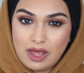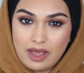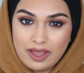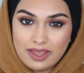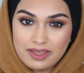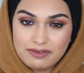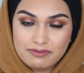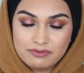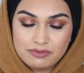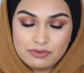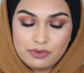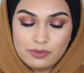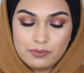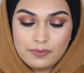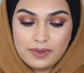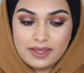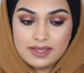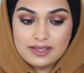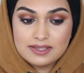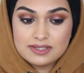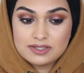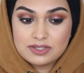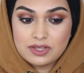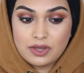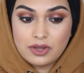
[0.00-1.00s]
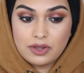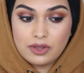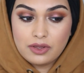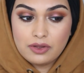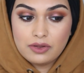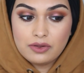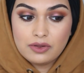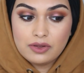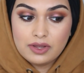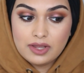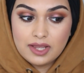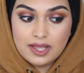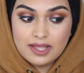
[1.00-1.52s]
light for me, so
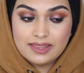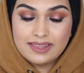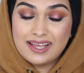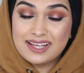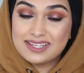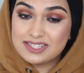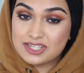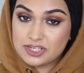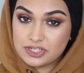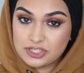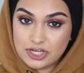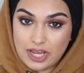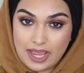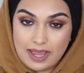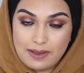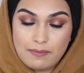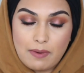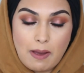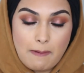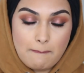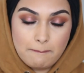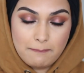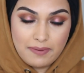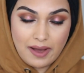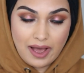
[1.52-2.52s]
that's a shame,